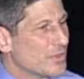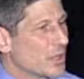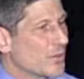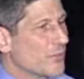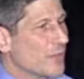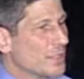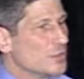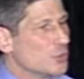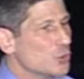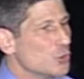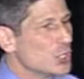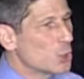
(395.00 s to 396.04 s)
But there are things
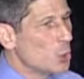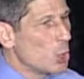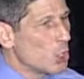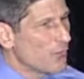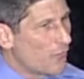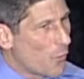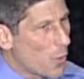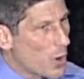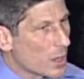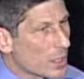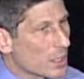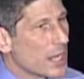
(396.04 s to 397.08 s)
that you can look
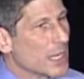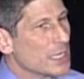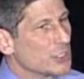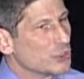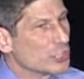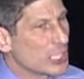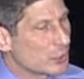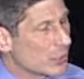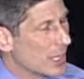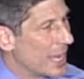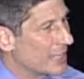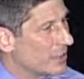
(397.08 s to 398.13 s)
for in a
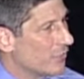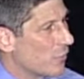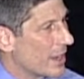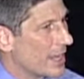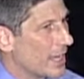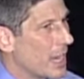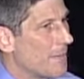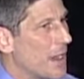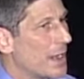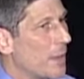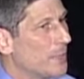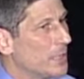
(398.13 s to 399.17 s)
general kind of way
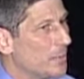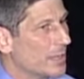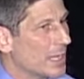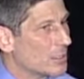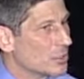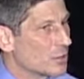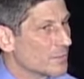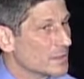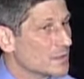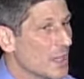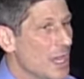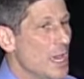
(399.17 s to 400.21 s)
about how people get
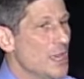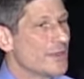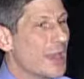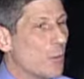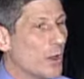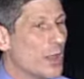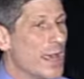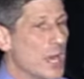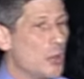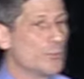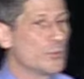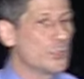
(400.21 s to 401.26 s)
nervous that will
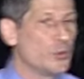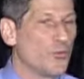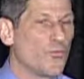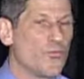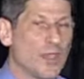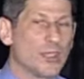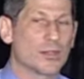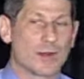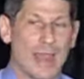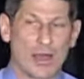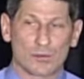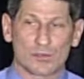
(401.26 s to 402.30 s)
help you
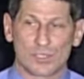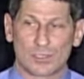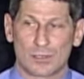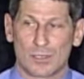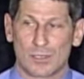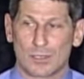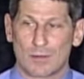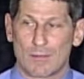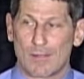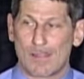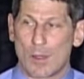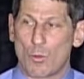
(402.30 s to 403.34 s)
figure out
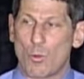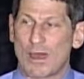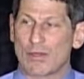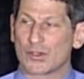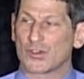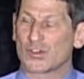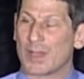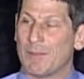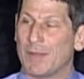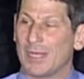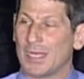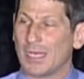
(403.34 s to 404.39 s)
whether
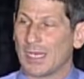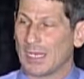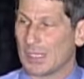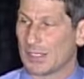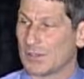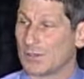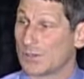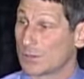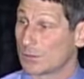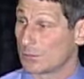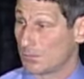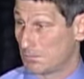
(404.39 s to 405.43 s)
somebody
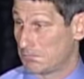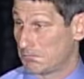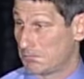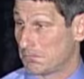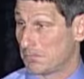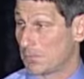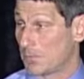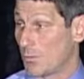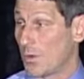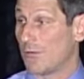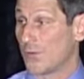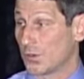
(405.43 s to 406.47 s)
is,
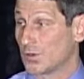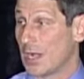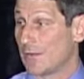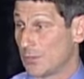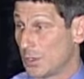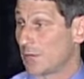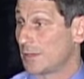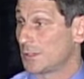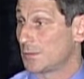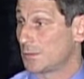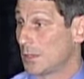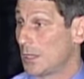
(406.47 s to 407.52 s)
well, first off,
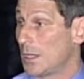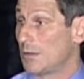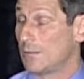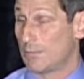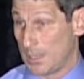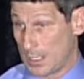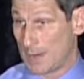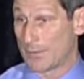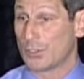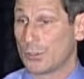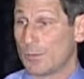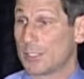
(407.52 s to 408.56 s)
nervous, but
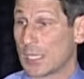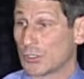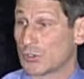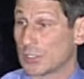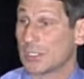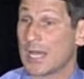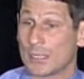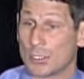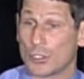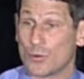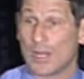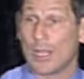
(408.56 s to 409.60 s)
number two, potentially
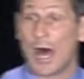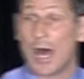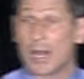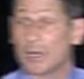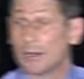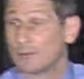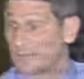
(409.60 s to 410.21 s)
telling you a lie.